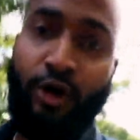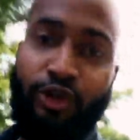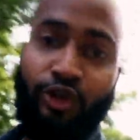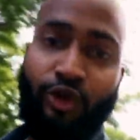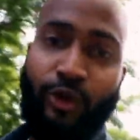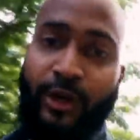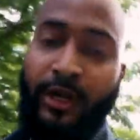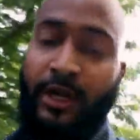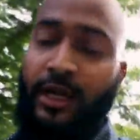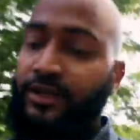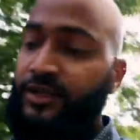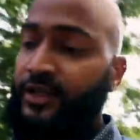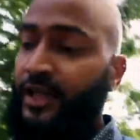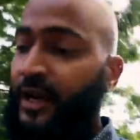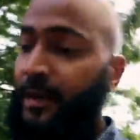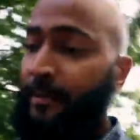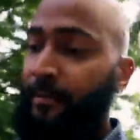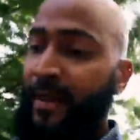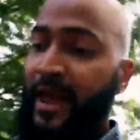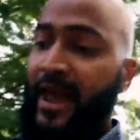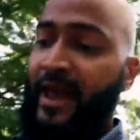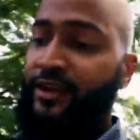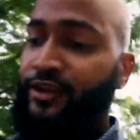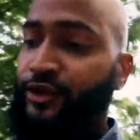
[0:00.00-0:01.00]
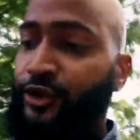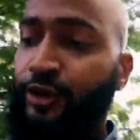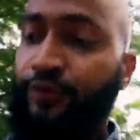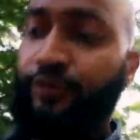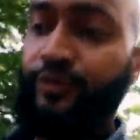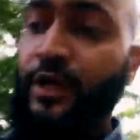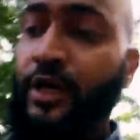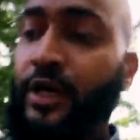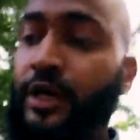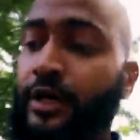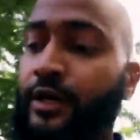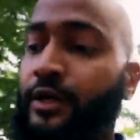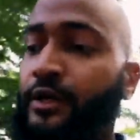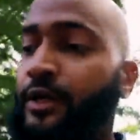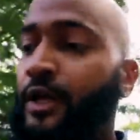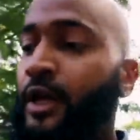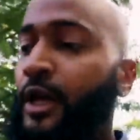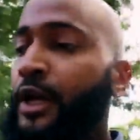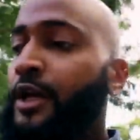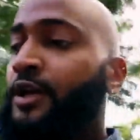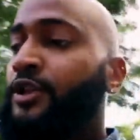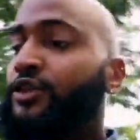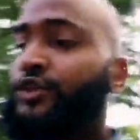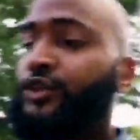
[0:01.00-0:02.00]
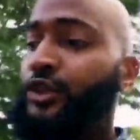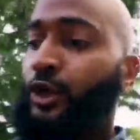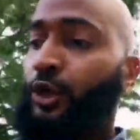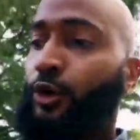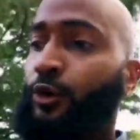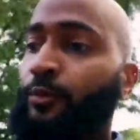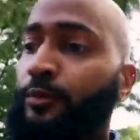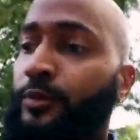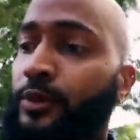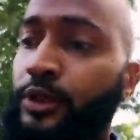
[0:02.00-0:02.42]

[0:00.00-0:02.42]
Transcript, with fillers: trades and a master of none. So